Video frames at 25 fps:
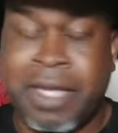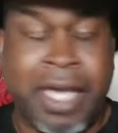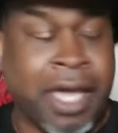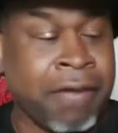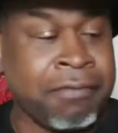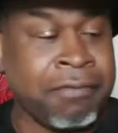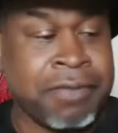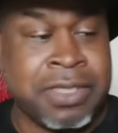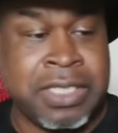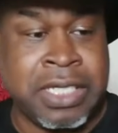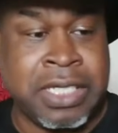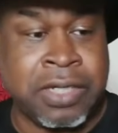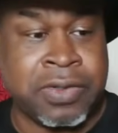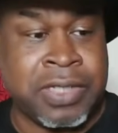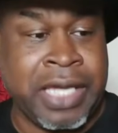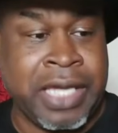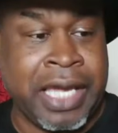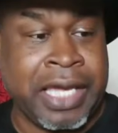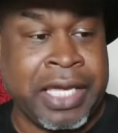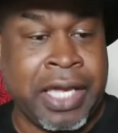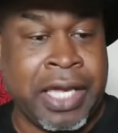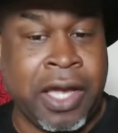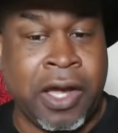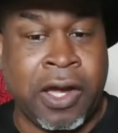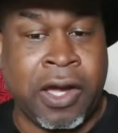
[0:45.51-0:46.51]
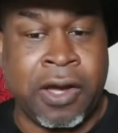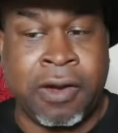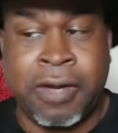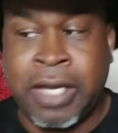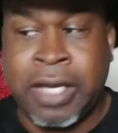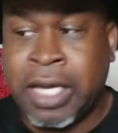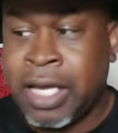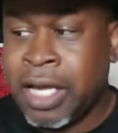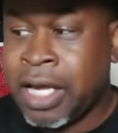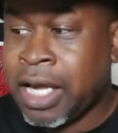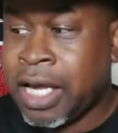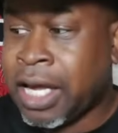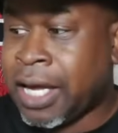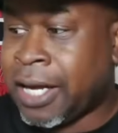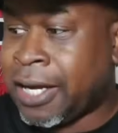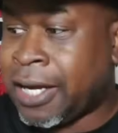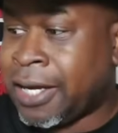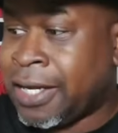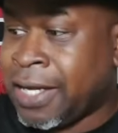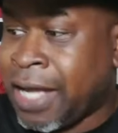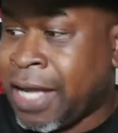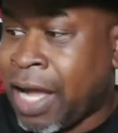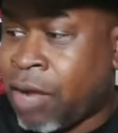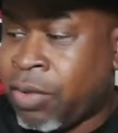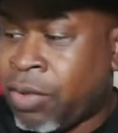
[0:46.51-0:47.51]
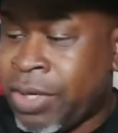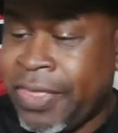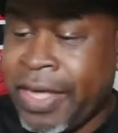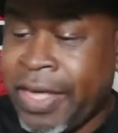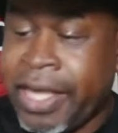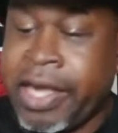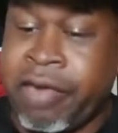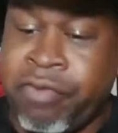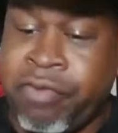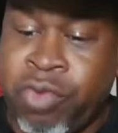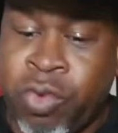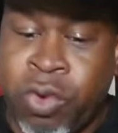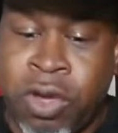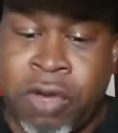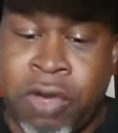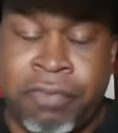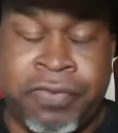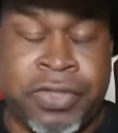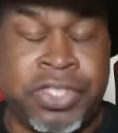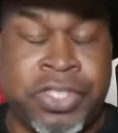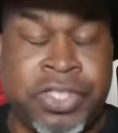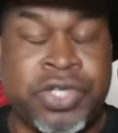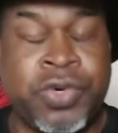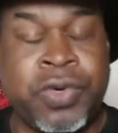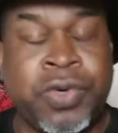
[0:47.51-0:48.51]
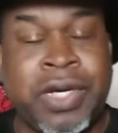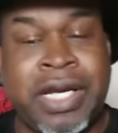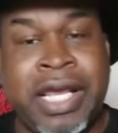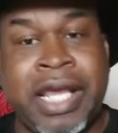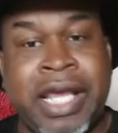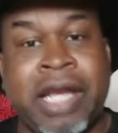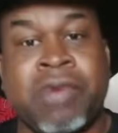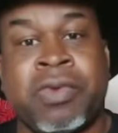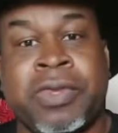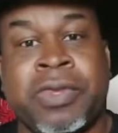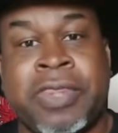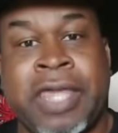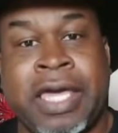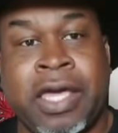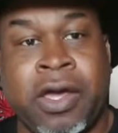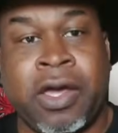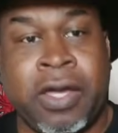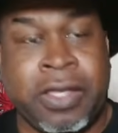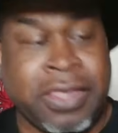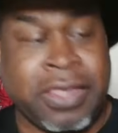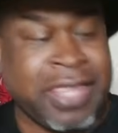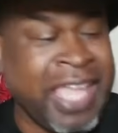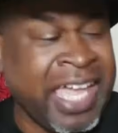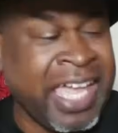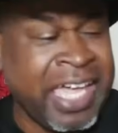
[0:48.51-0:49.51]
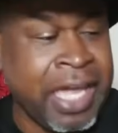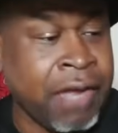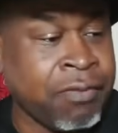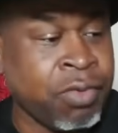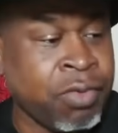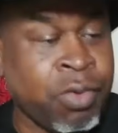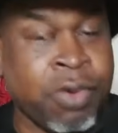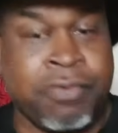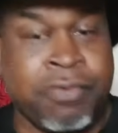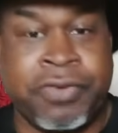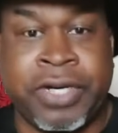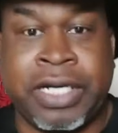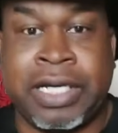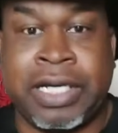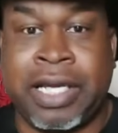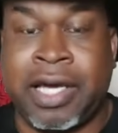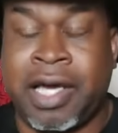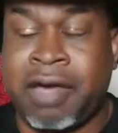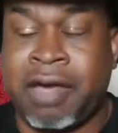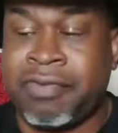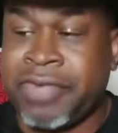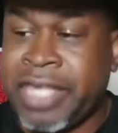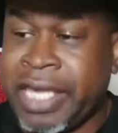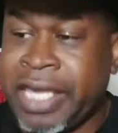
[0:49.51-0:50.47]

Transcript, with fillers: Every single day, y'all. I want to thank everyone for tuning in. I want to thank everyone for the love.